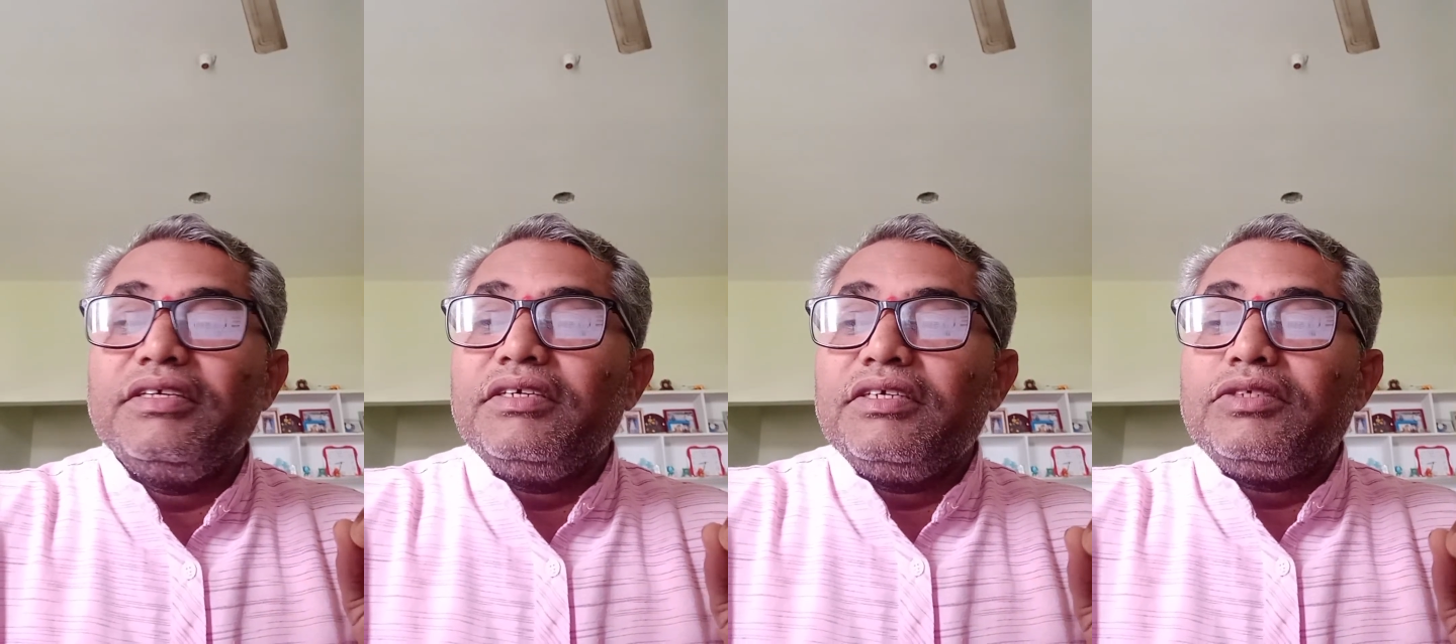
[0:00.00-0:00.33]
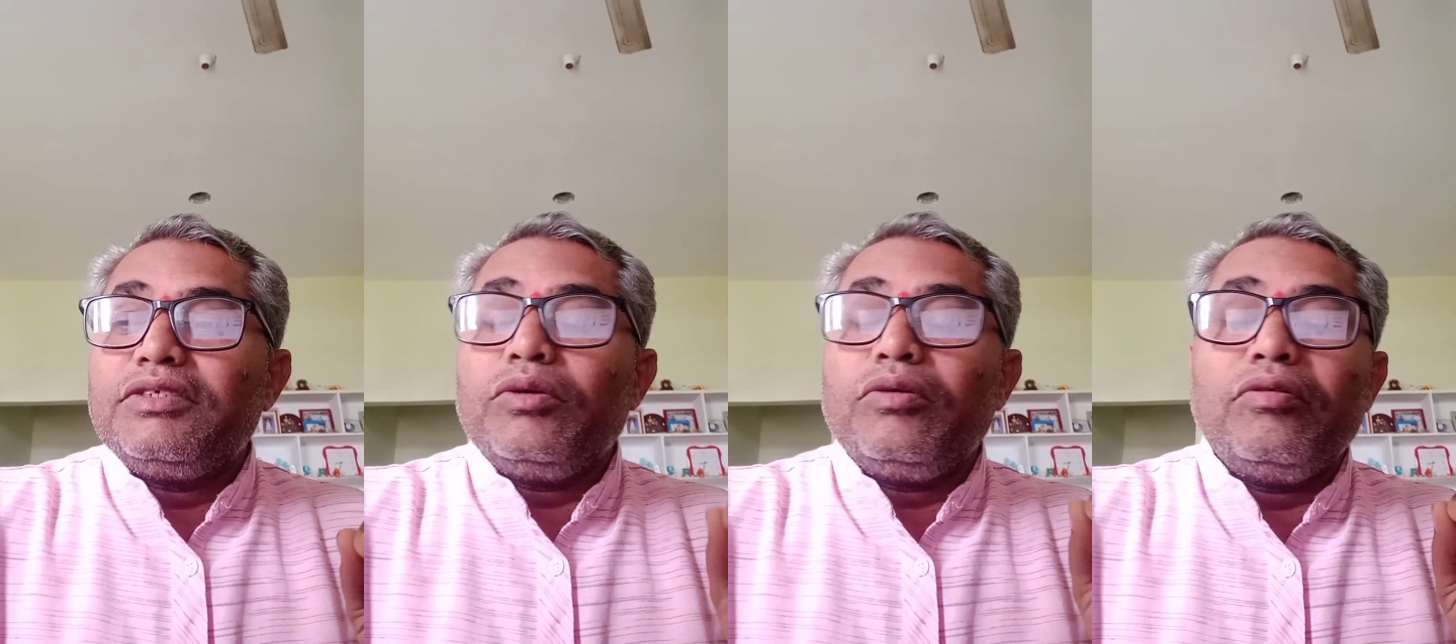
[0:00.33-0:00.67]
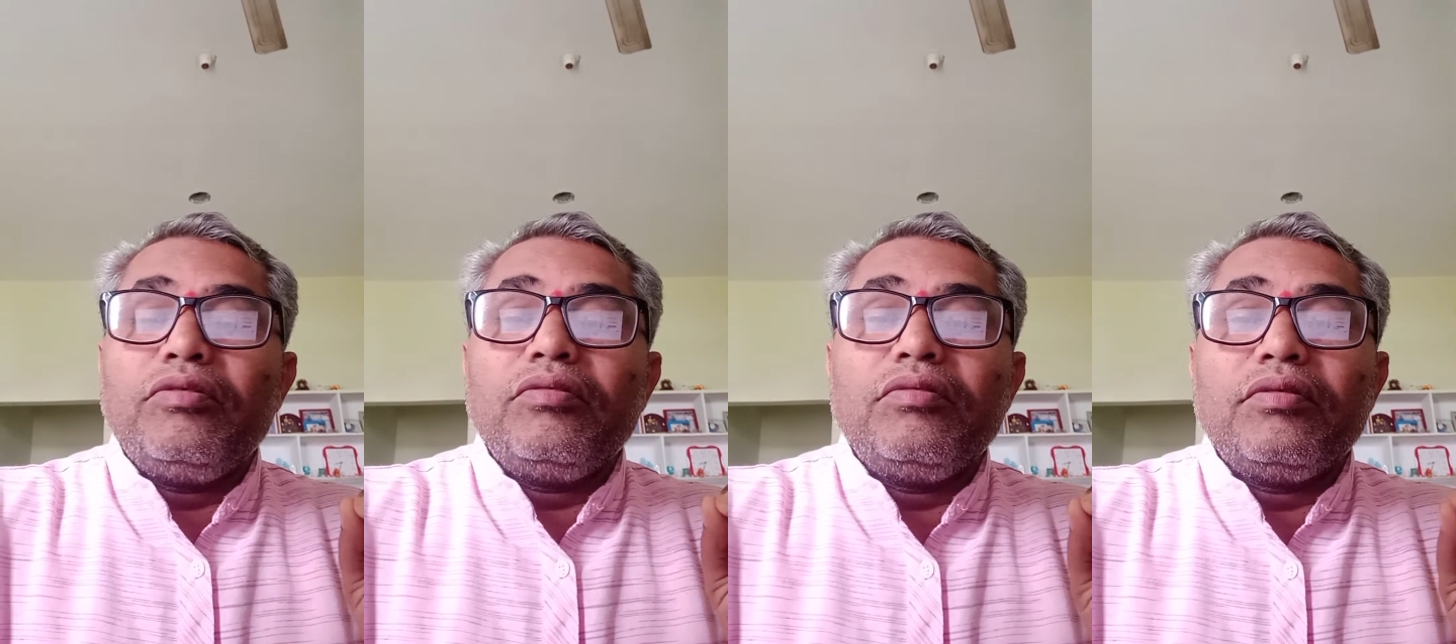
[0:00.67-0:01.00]

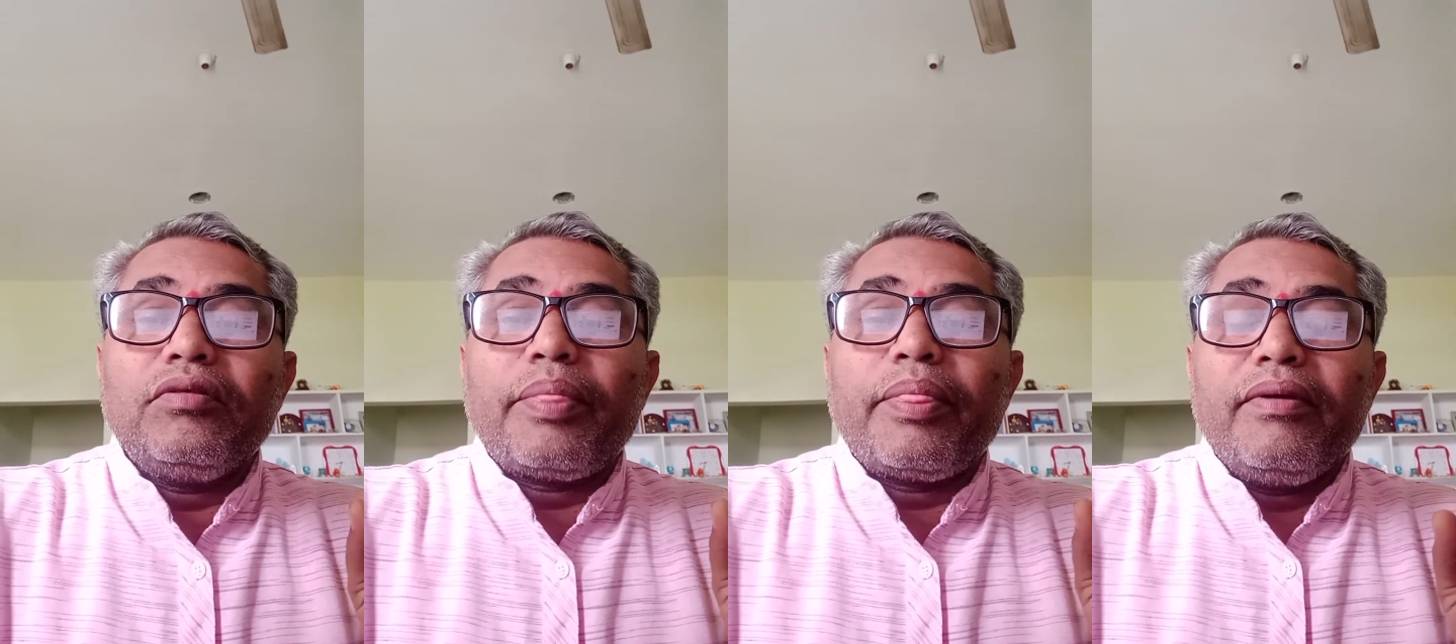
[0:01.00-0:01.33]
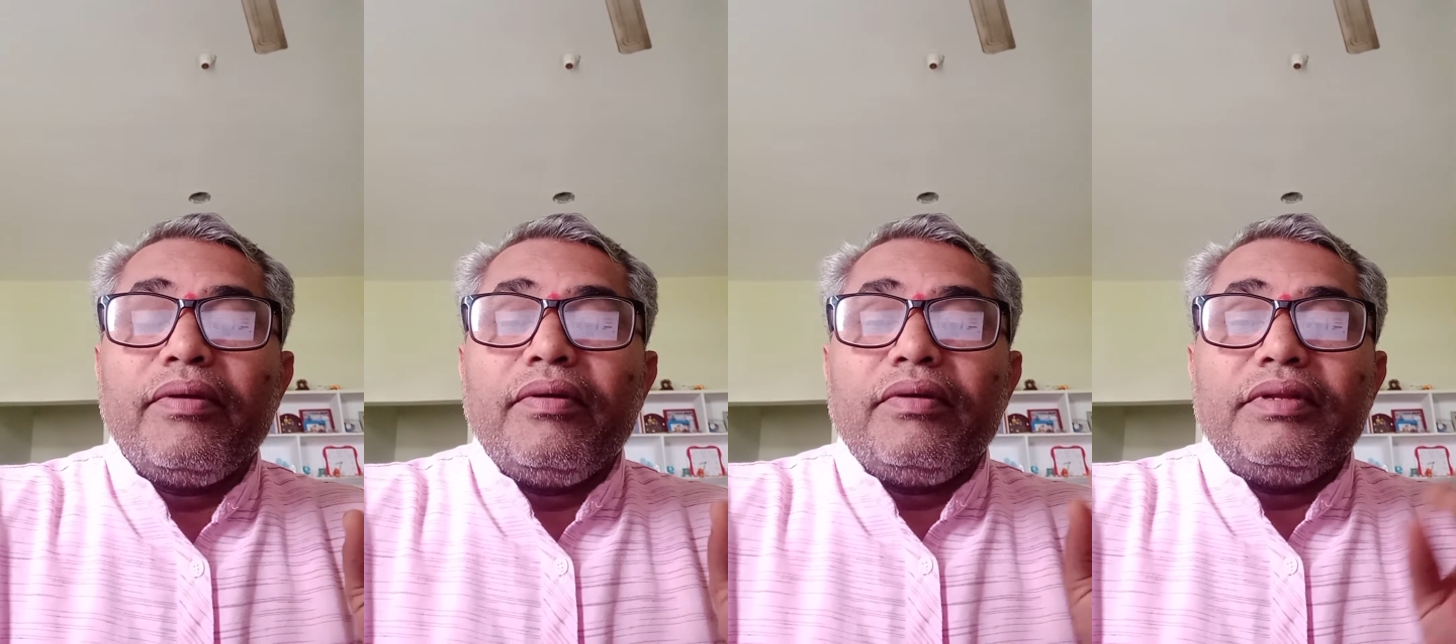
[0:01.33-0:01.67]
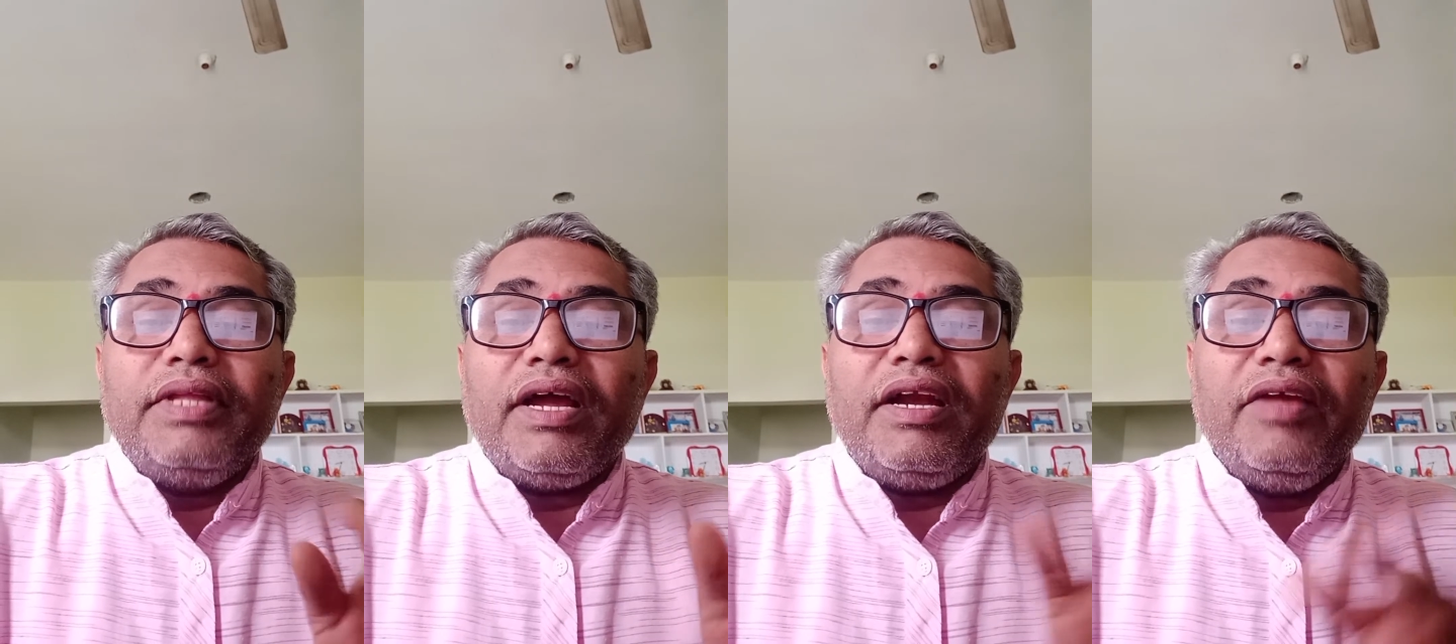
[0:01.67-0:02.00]
So
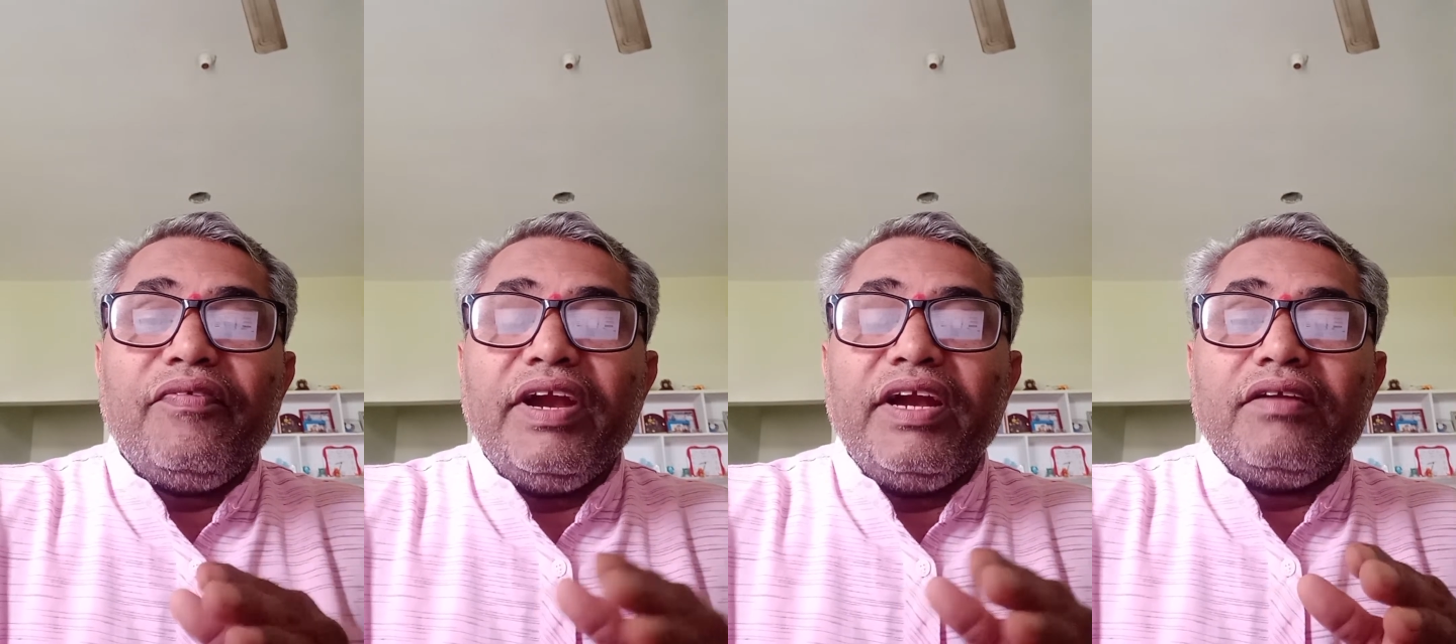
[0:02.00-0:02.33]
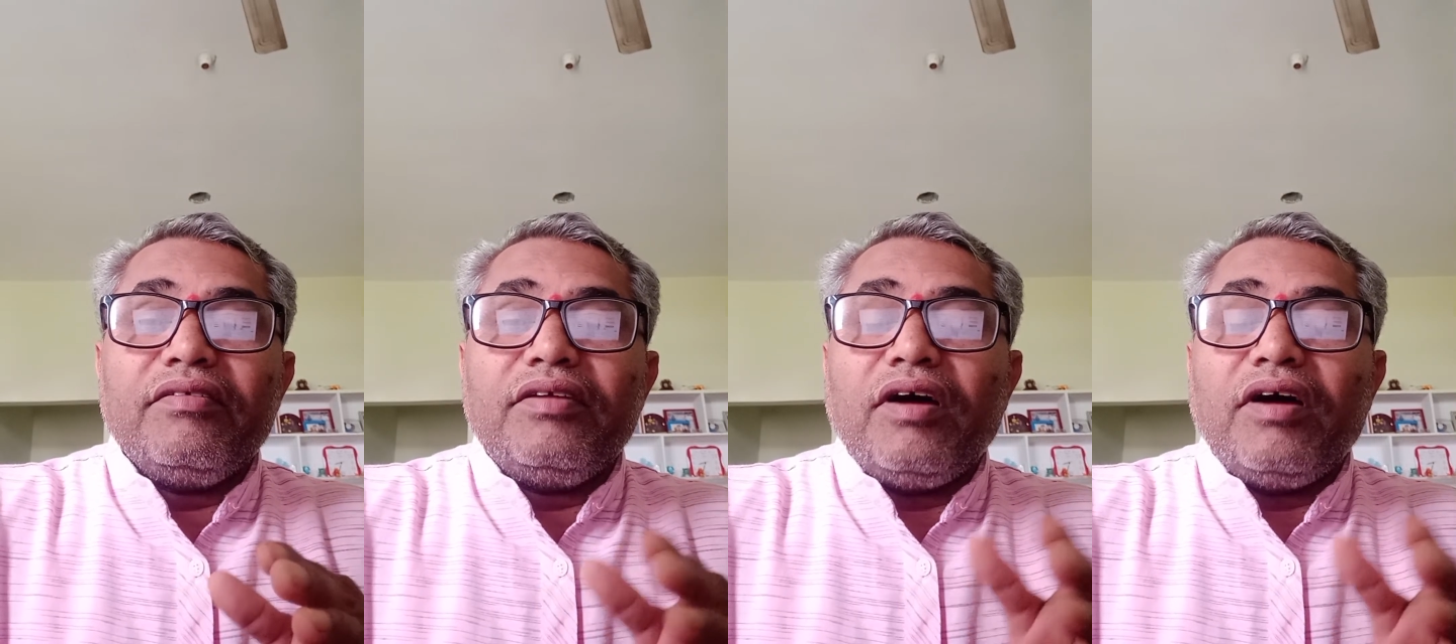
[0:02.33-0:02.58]
they are different.